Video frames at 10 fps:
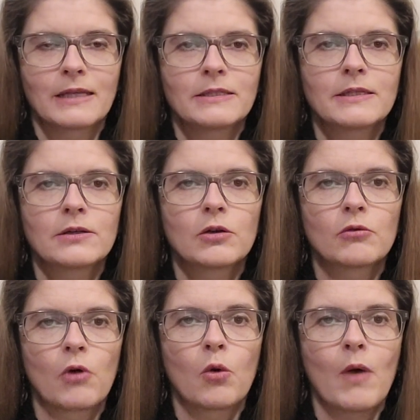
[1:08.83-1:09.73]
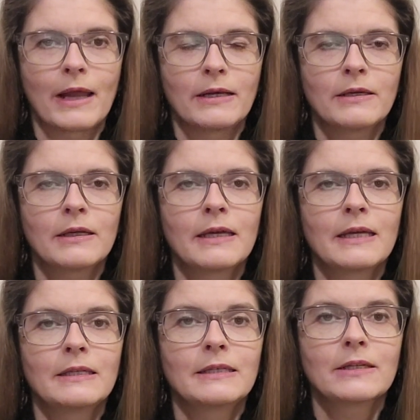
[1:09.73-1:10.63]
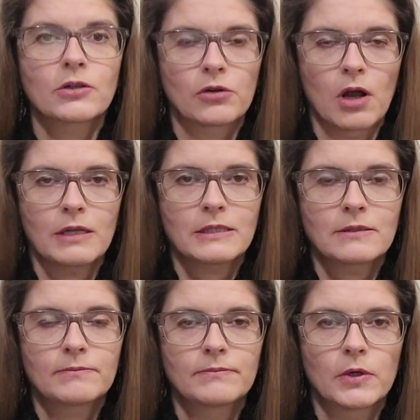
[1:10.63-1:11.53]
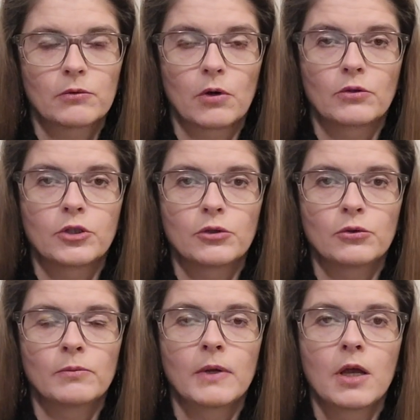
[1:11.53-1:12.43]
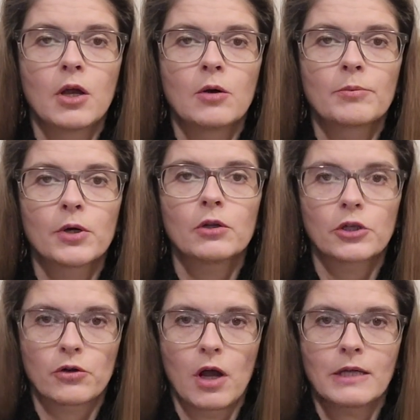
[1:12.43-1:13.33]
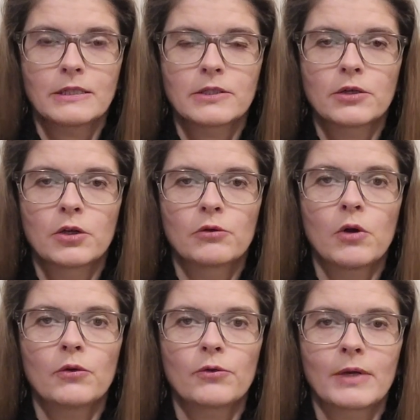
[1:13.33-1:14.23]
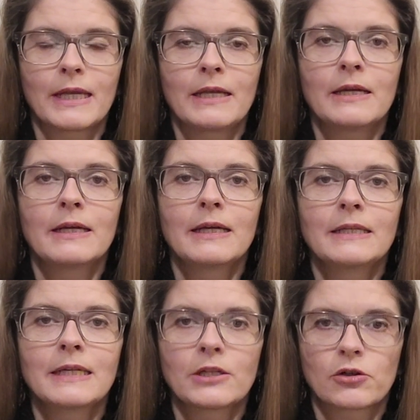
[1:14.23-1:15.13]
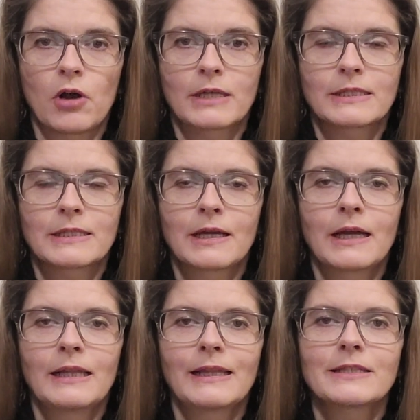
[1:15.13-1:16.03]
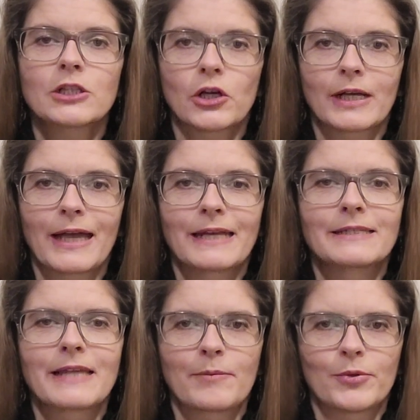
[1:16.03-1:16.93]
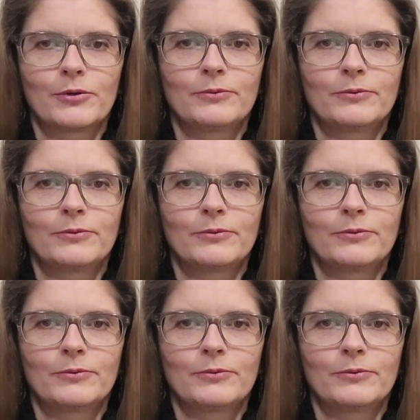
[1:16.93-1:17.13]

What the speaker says: as row 1, knit across, row 2, purl across, row 3, knit across. Let's look at a sample.